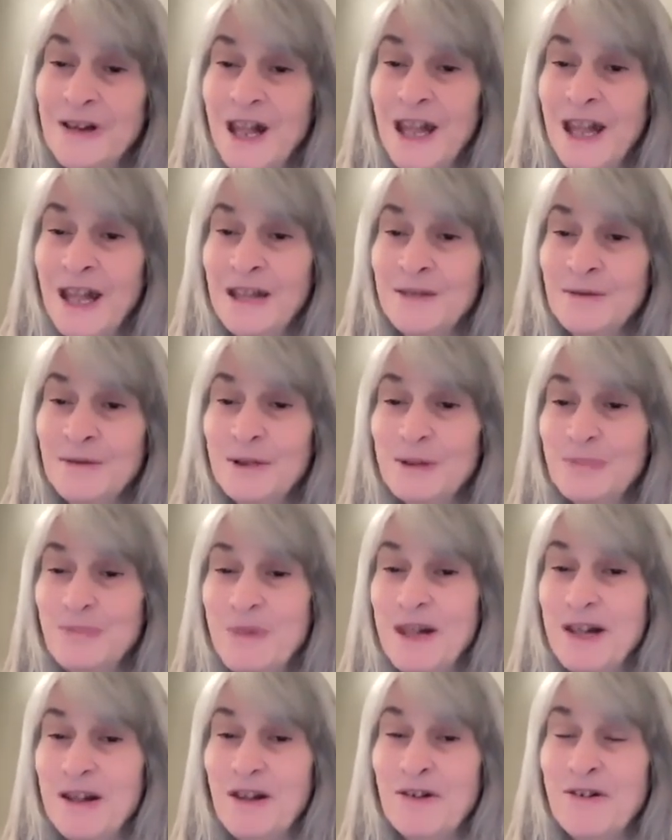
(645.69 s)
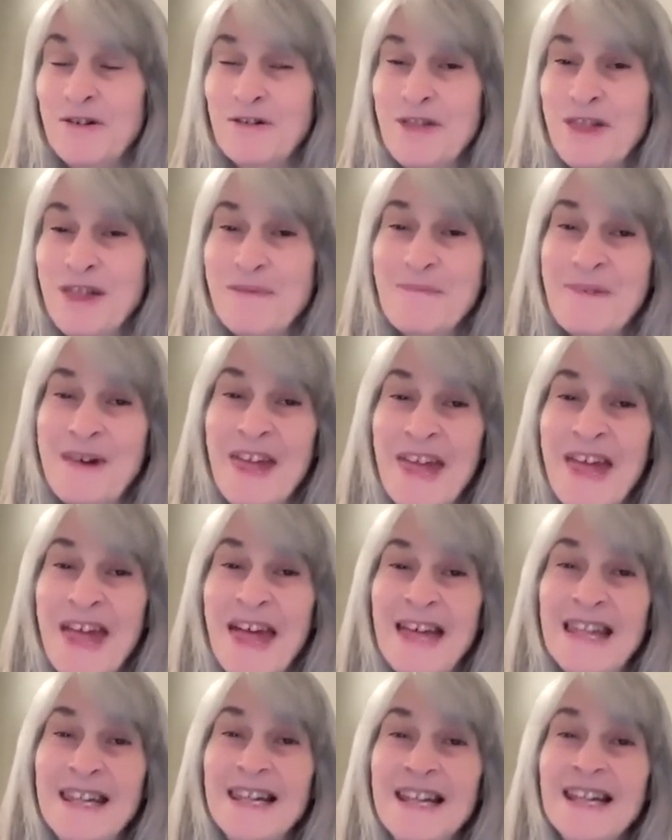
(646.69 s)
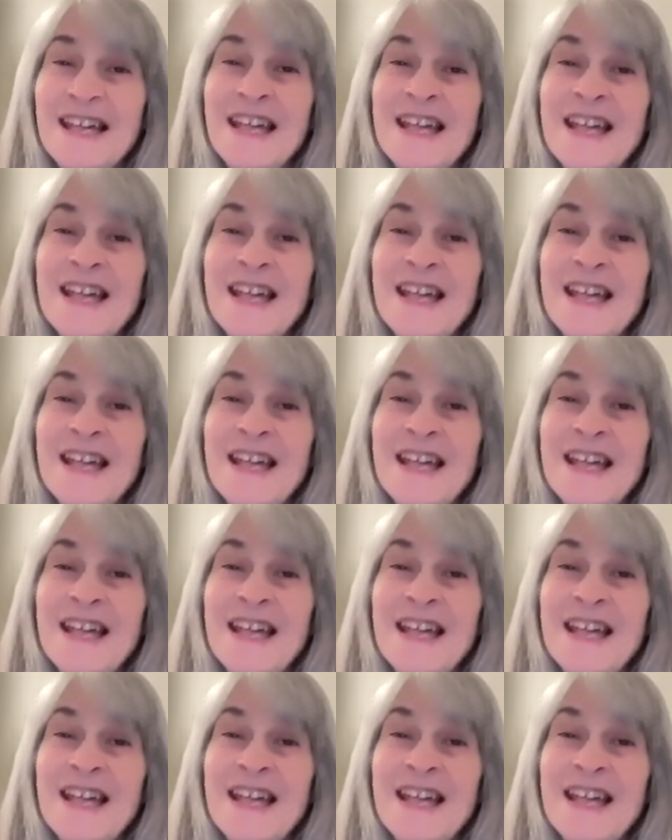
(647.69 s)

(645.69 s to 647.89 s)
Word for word: hand was bigger than my head.